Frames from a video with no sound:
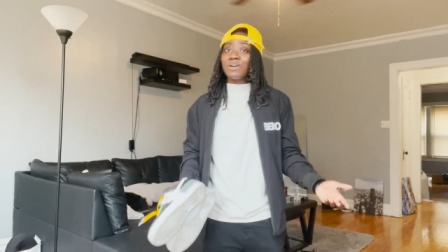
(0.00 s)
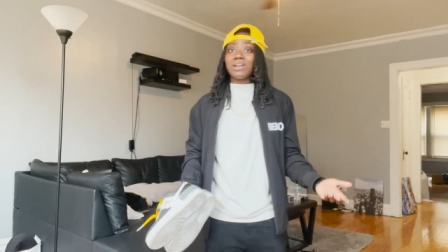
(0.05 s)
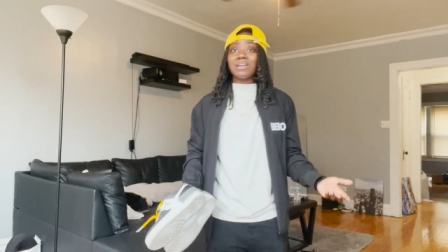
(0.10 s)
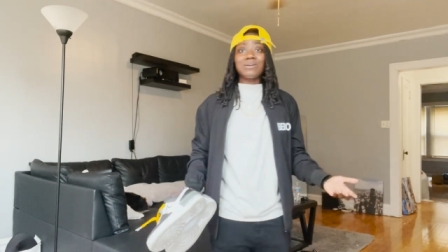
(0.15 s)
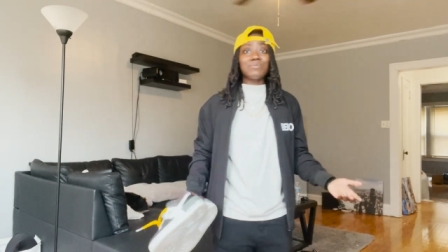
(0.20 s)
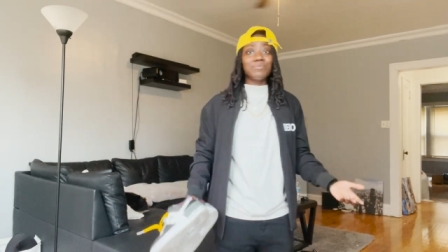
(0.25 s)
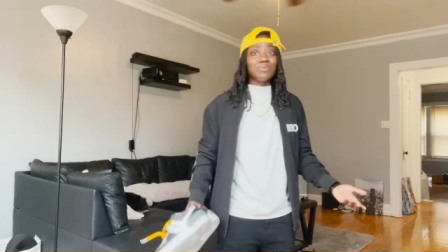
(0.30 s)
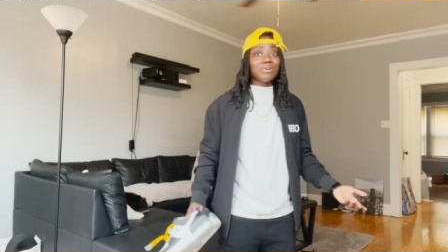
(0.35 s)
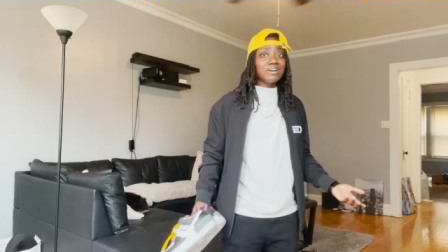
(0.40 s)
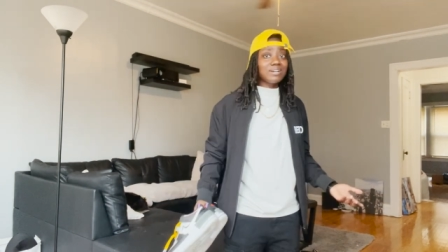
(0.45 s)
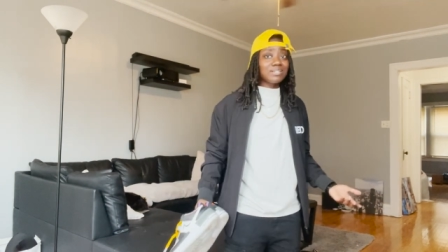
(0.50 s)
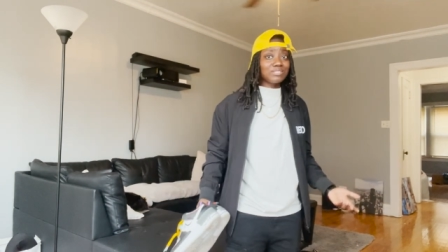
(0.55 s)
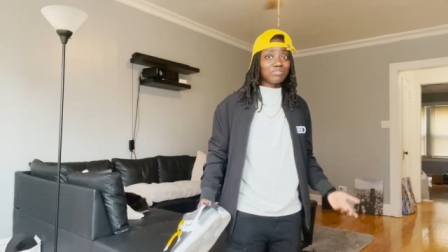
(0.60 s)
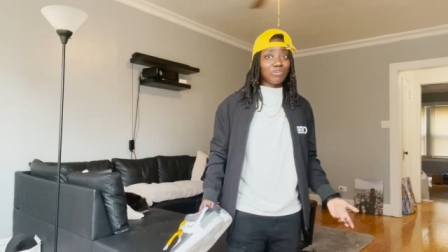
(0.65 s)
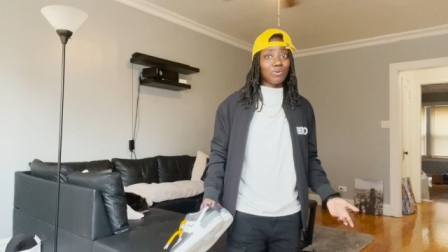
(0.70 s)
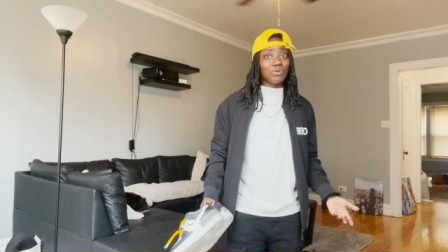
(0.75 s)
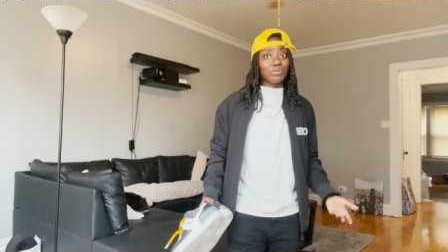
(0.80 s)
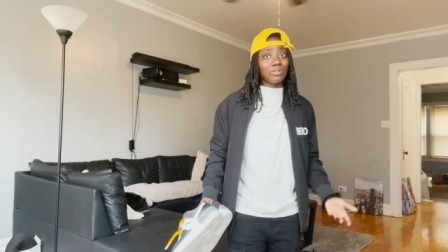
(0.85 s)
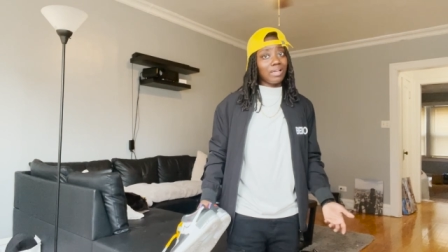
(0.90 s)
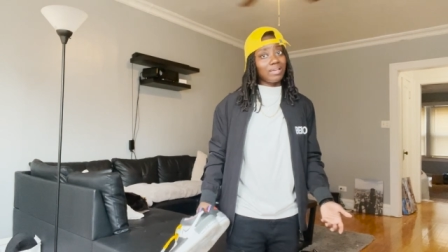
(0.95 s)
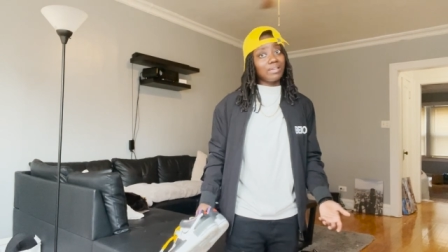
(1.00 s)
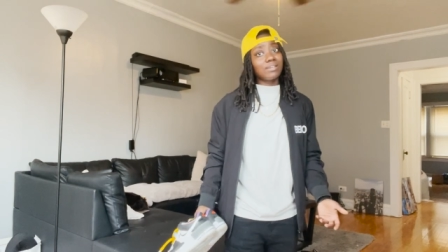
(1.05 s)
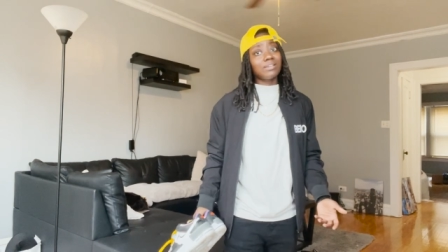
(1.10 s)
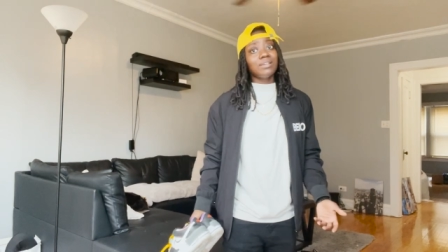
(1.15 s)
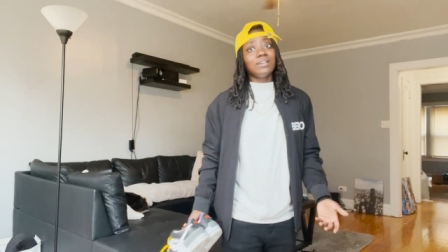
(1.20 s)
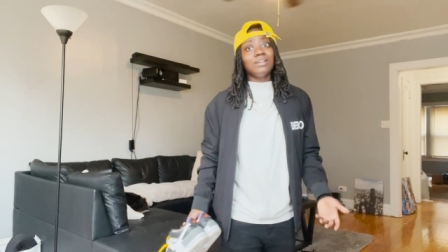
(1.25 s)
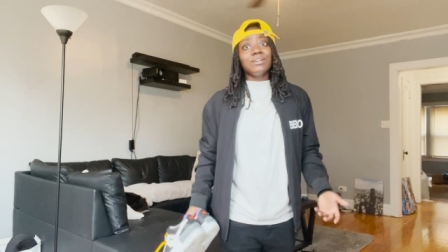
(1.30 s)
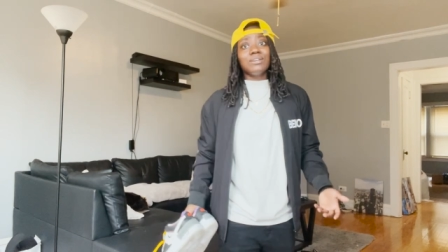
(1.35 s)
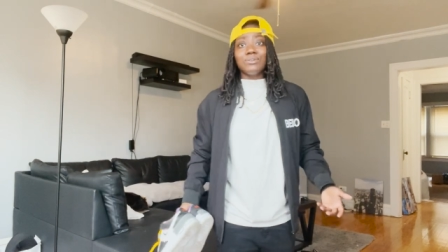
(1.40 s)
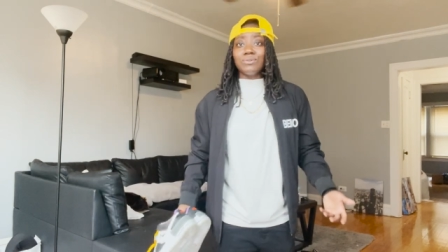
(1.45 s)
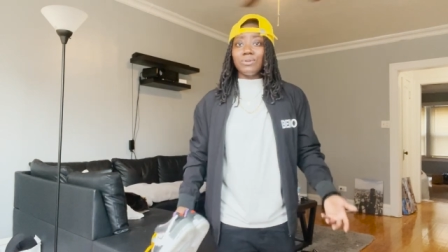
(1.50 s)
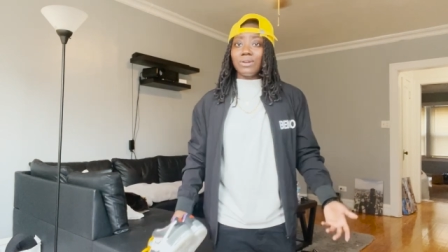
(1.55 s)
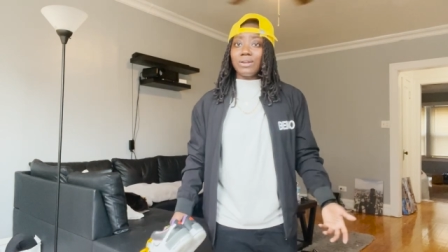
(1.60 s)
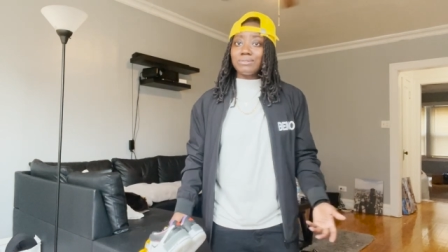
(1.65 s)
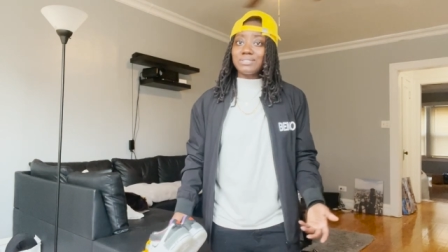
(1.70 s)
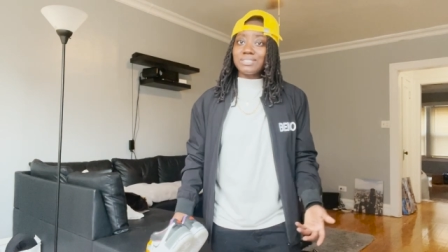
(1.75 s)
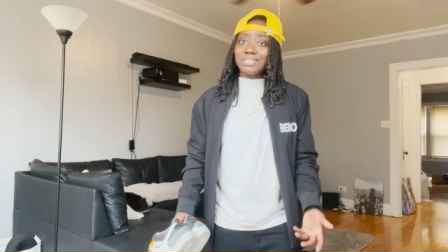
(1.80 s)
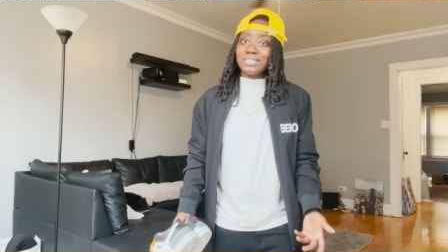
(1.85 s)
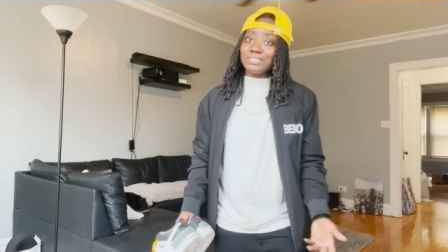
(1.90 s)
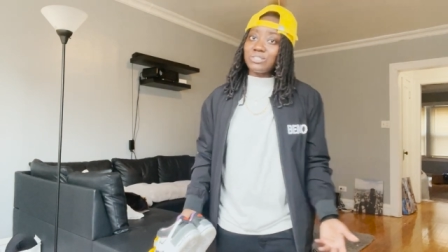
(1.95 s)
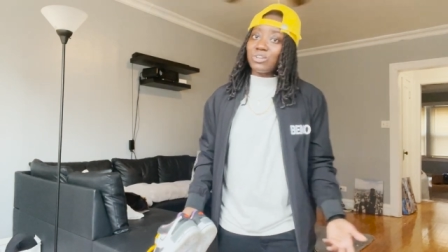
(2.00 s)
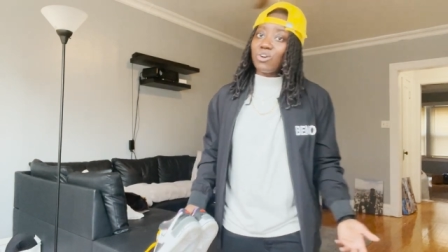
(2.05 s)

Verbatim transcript: fucking ones, folks. Like, you know what I'm saying?